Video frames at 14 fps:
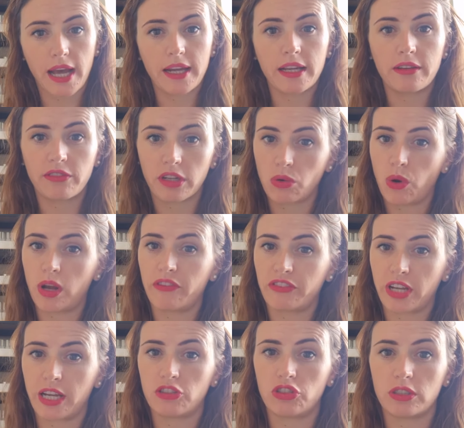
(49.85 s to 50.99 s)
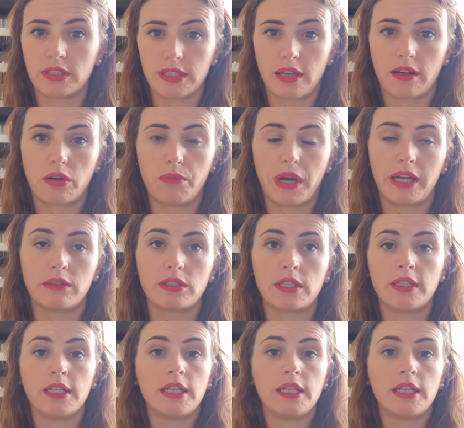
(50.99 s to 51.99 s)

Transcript: any of the qualifications that come out.